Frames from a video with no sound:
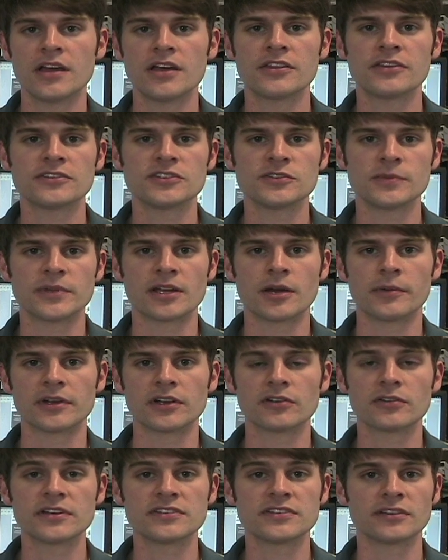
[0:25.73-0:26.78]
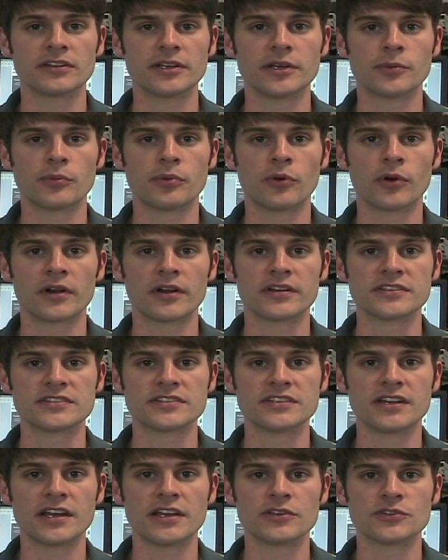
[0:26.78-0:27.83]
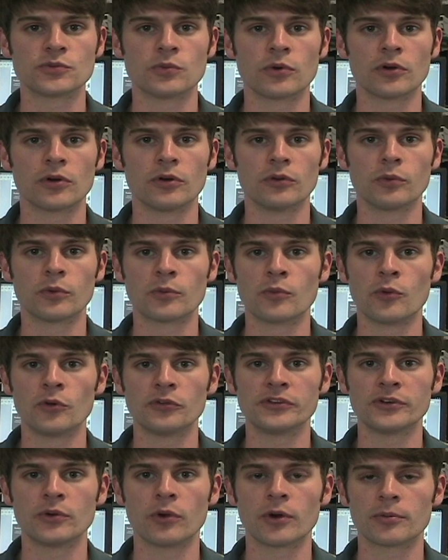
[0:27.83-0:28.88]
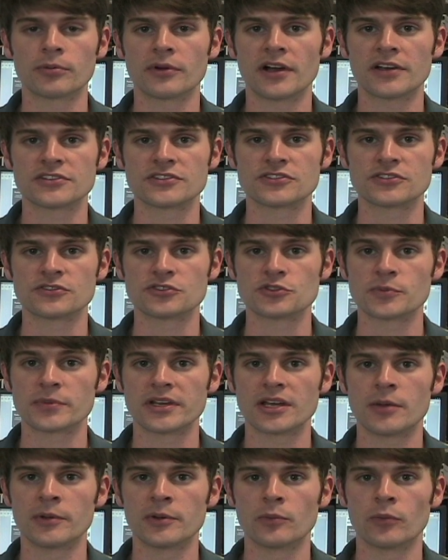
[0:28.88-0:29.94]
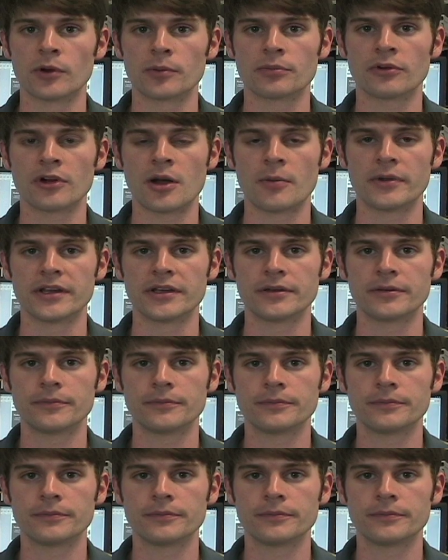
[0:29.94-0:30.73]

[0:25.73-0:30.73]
This has become increasingly important in today's world when multi-core processors are becoming more prominent.